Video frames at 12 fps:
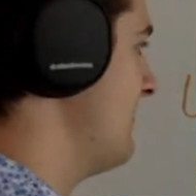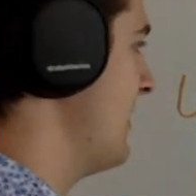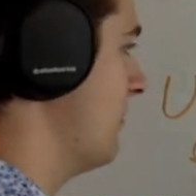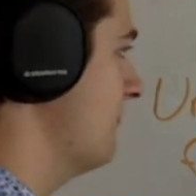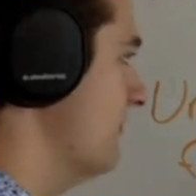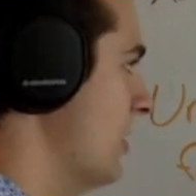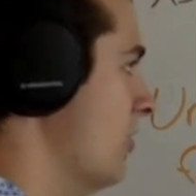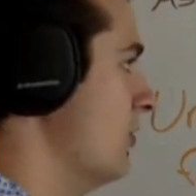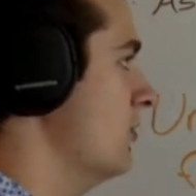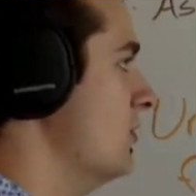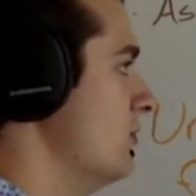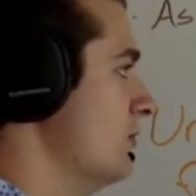compare
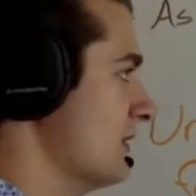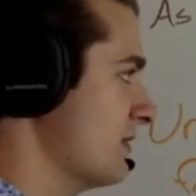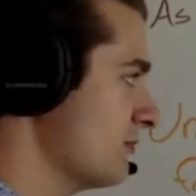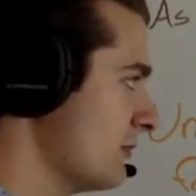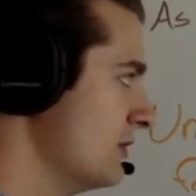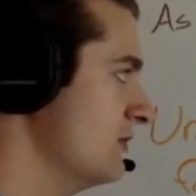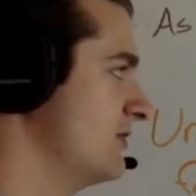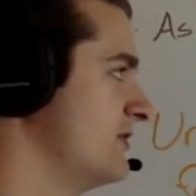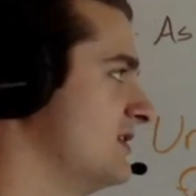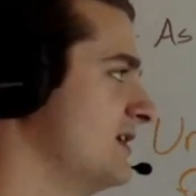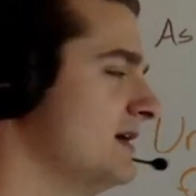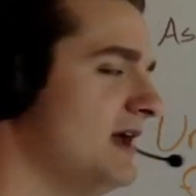Bo with
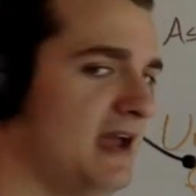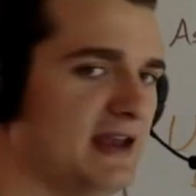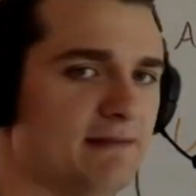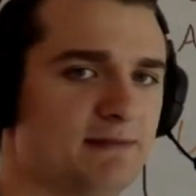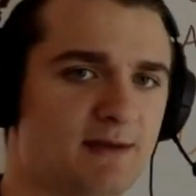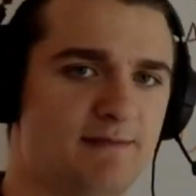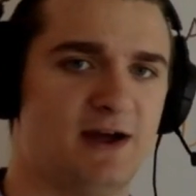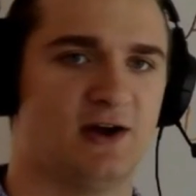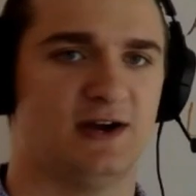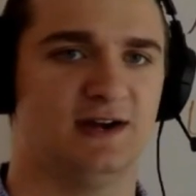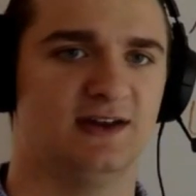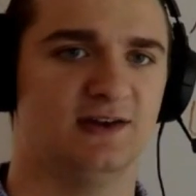Ruth, and I'm
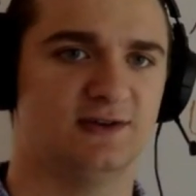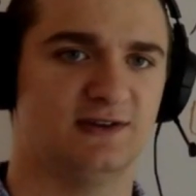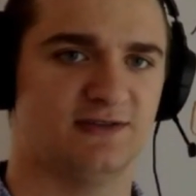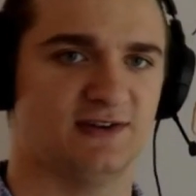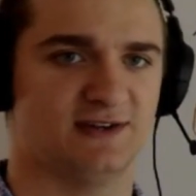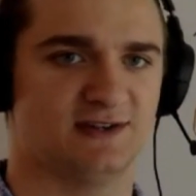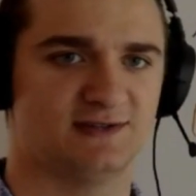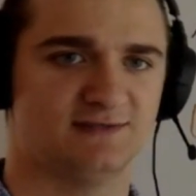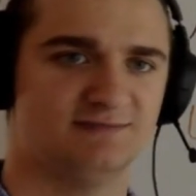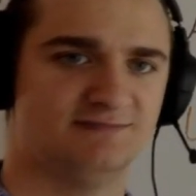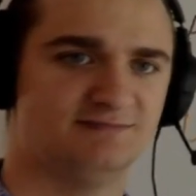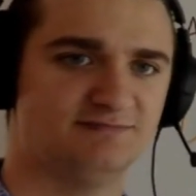comparing their different
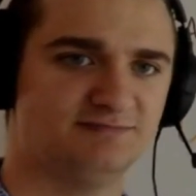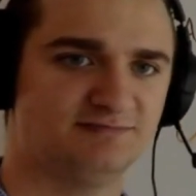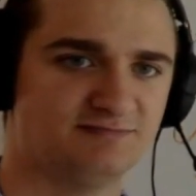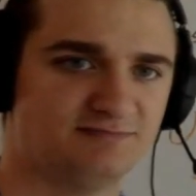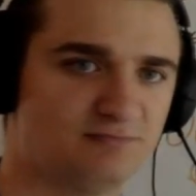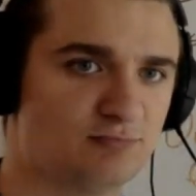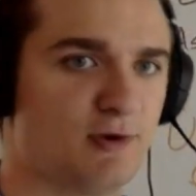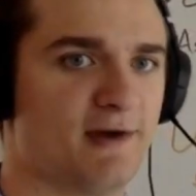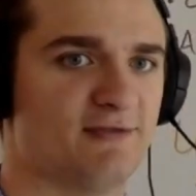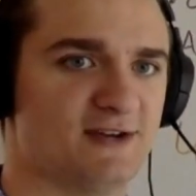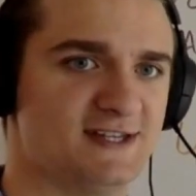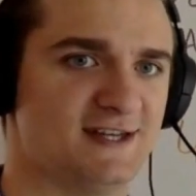
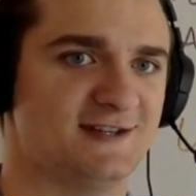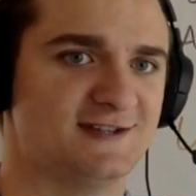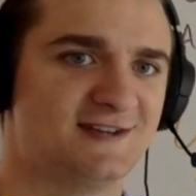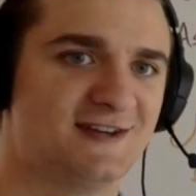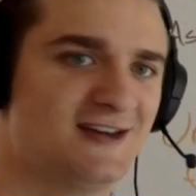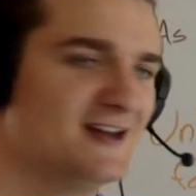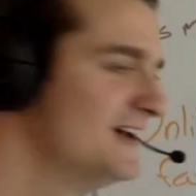preferences